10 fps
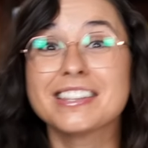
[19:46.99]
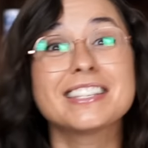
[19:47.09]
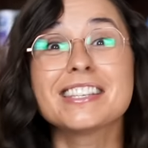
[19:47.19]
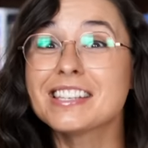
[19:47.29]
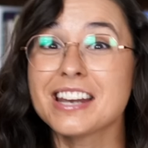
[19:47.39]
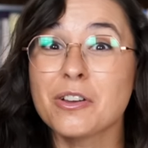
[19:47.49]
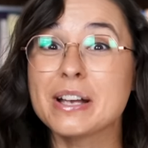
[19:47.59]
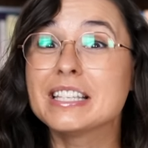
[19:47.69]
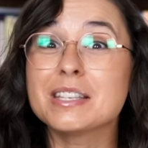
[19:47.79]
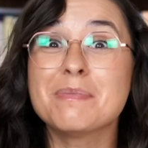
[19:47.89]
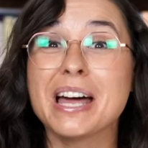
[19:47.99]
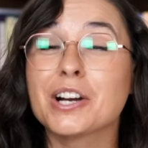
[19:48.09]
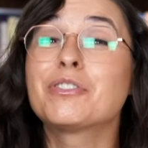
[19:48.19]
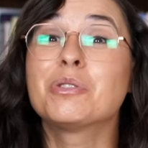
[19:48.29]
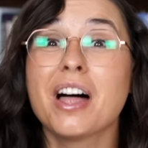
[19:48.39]
This is another, it doesn't matter
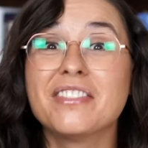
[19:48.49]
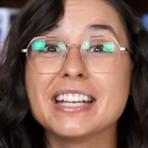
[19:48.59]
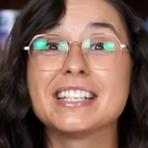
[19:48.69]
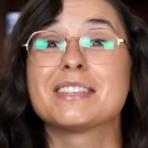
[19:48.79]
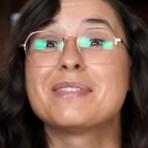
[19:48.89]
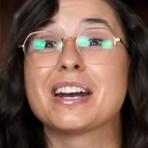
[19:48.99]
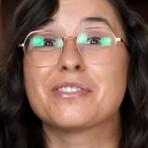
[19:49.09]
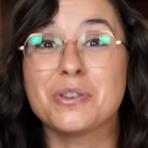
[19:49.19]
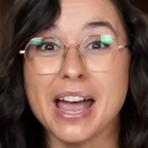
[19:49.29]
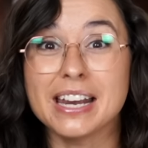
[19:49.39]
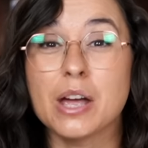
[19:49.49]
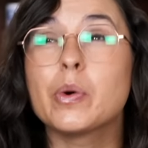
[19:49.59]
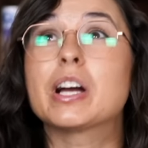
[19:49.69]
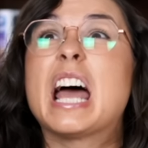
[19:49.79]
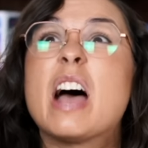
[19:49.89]
if you love it, it doesn't matter if you hate it,
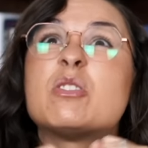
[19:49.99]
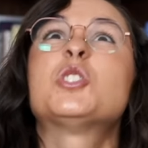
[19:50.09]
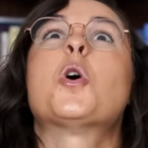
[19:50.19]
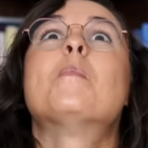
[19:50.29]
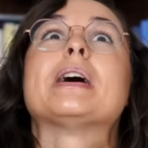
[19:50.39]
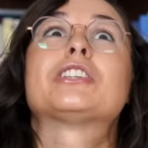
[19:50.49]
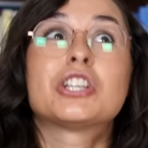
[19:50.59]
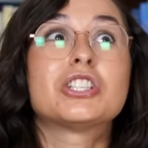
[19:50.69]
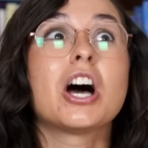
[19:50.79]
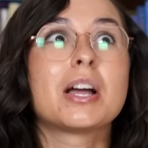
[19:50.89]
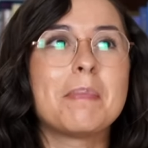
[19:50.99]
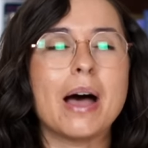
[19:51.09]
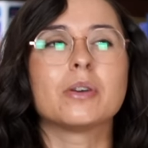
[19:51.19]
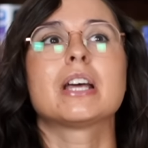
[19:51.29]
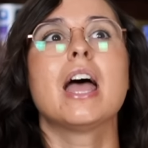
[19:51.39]
we're gonna have so much to talk about.